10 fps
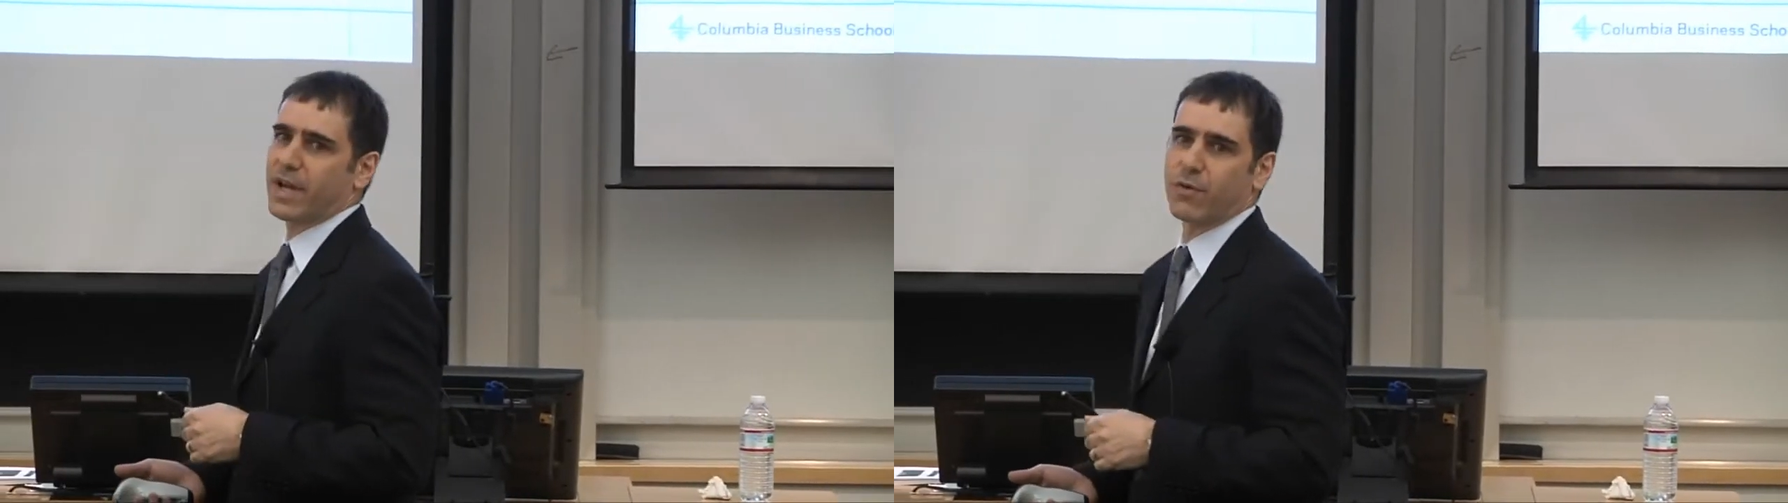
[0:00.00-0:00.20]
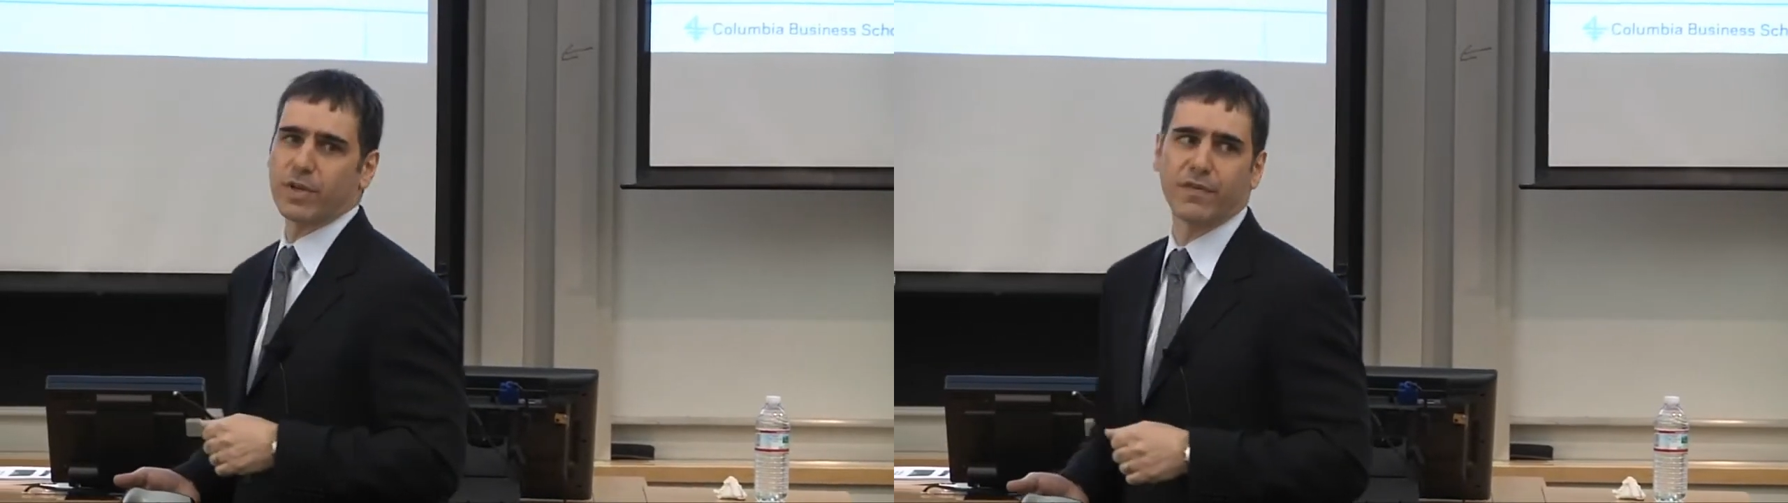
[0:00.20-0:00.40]

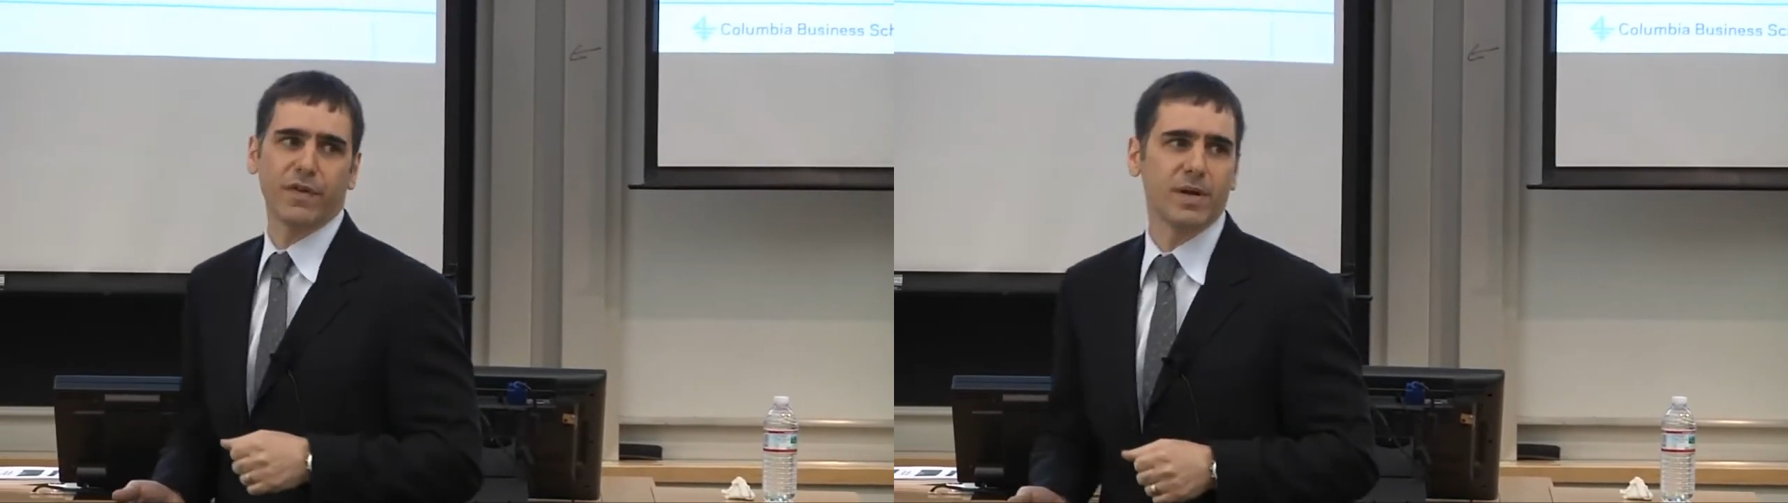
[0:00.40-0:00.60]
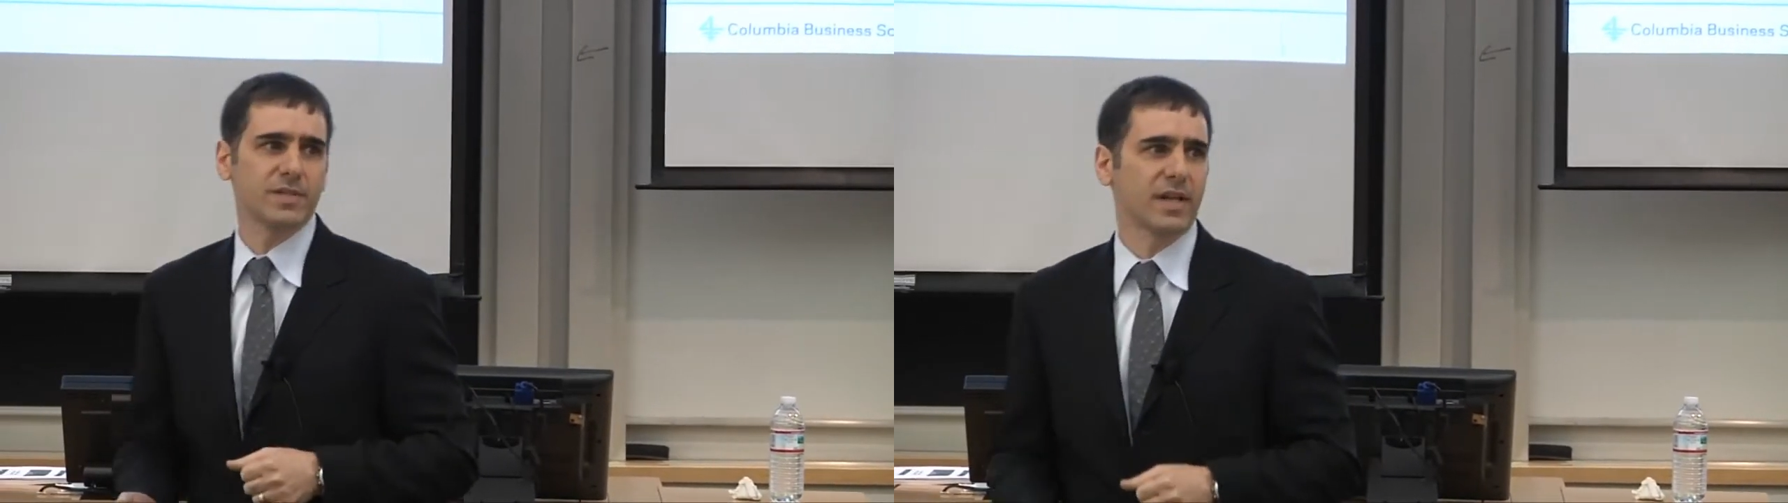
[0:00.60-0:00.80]
equity
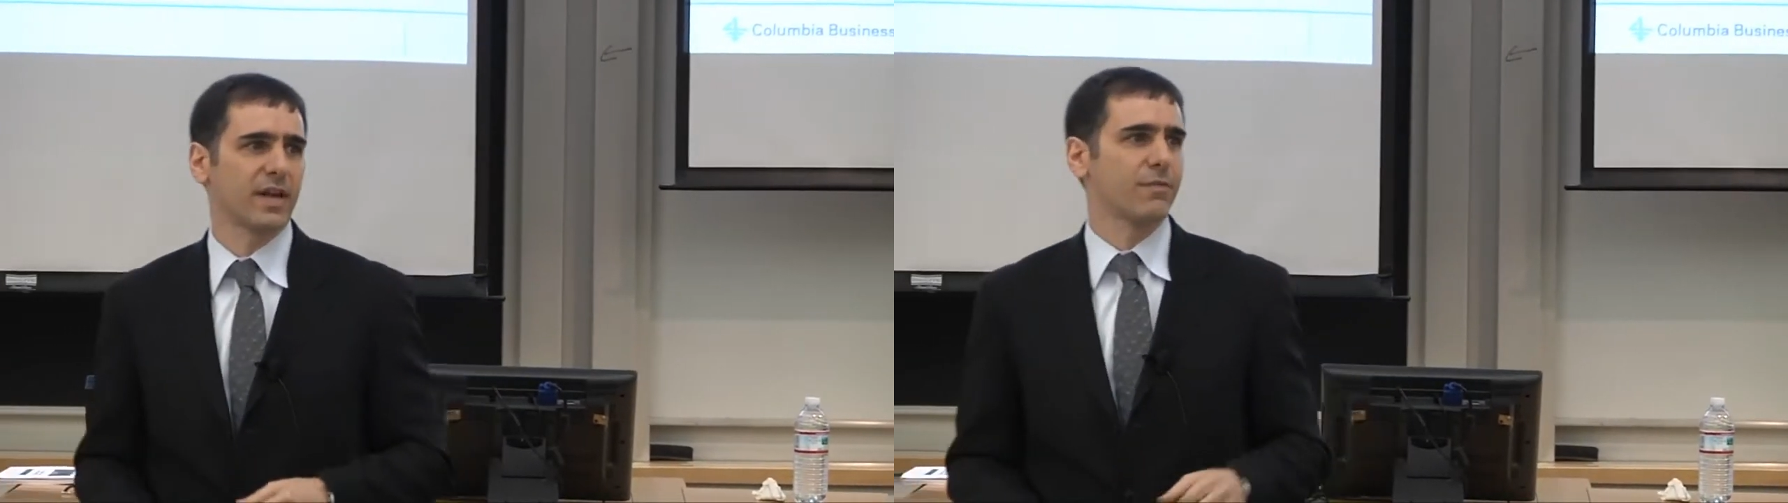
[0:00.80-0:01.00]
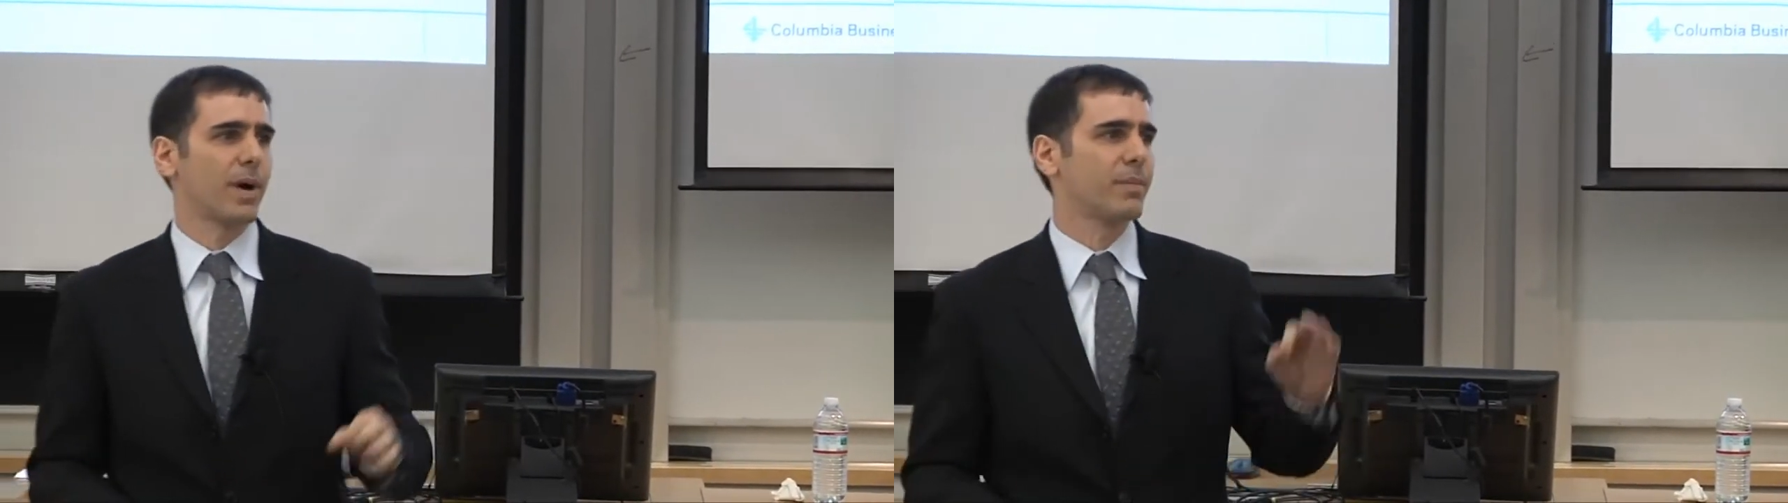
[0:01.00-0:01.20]
firms that
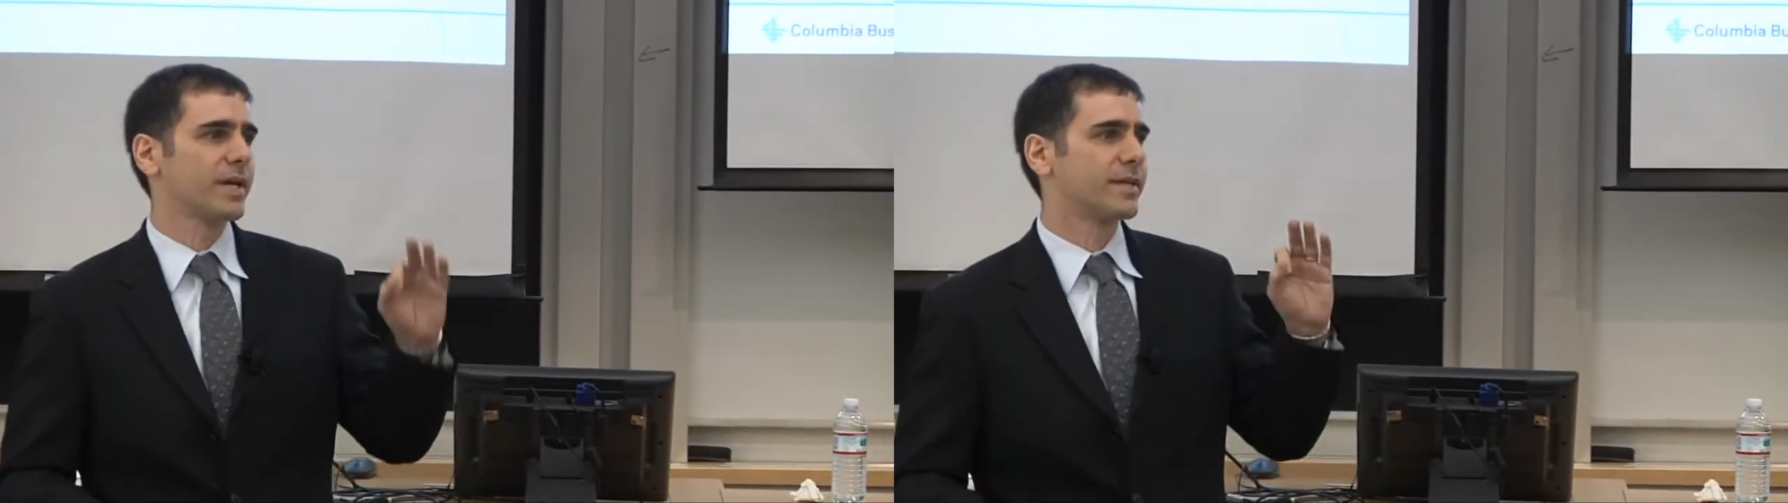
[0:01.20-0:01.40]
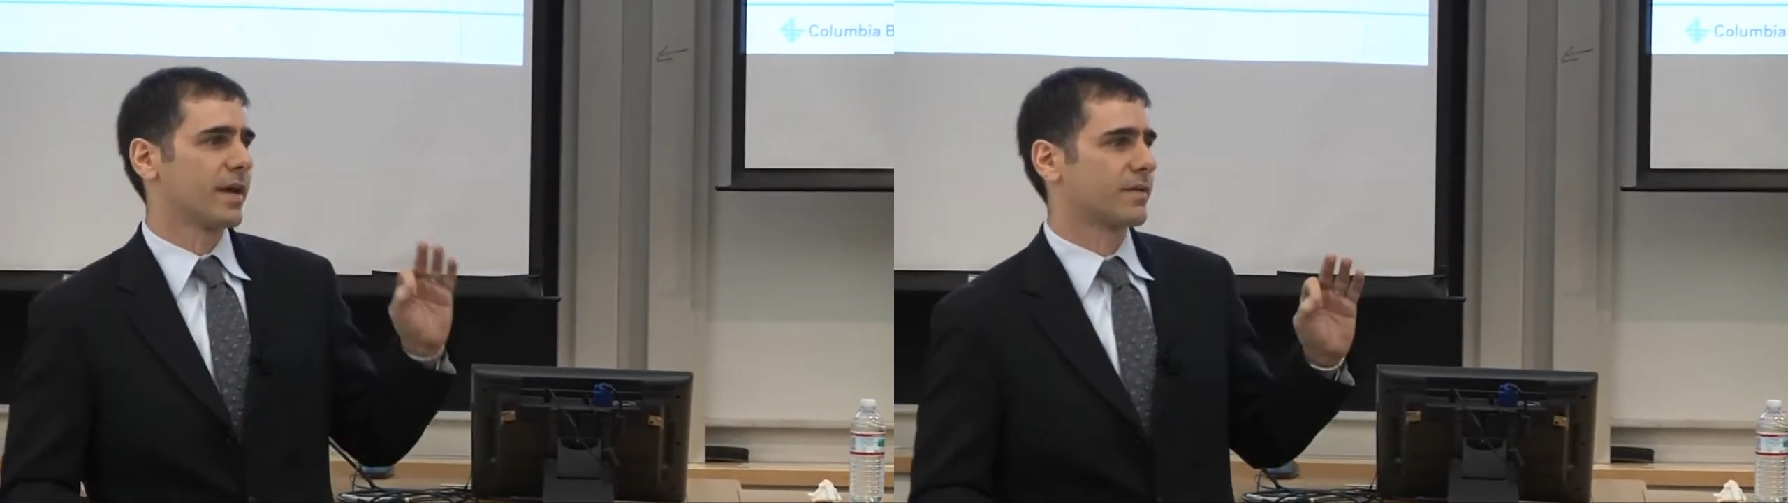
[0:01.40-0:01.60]
have
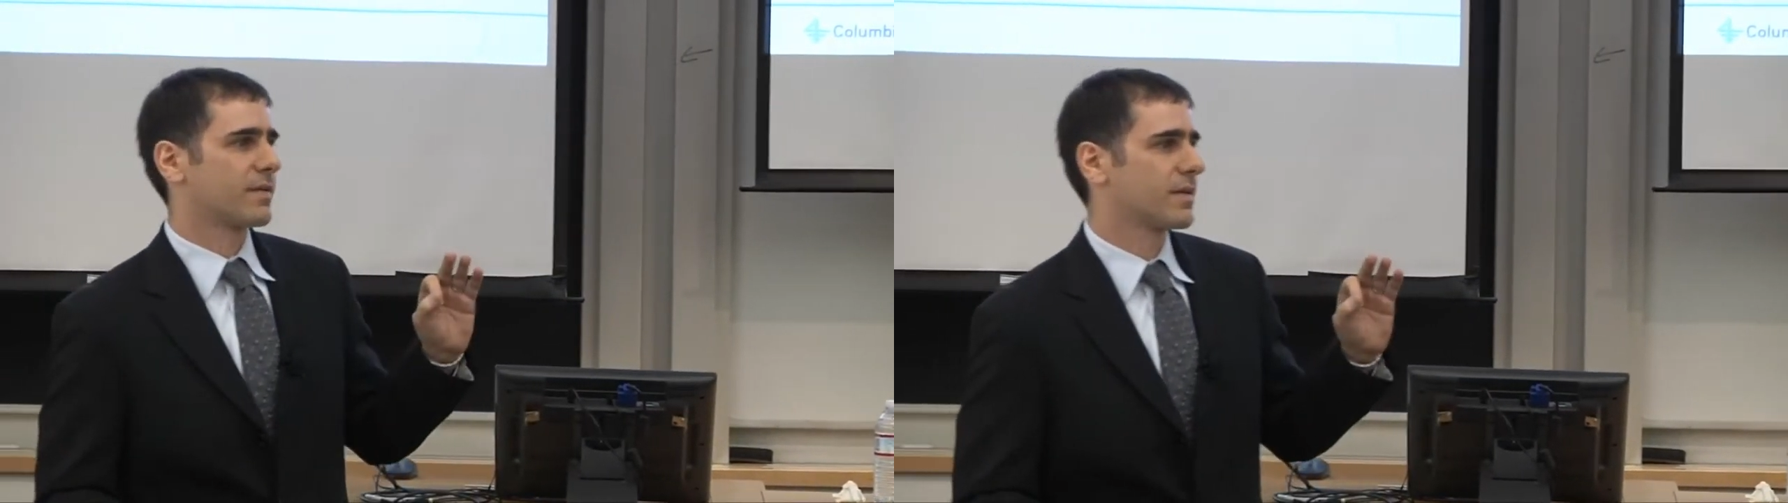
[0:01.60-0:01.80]
public debt.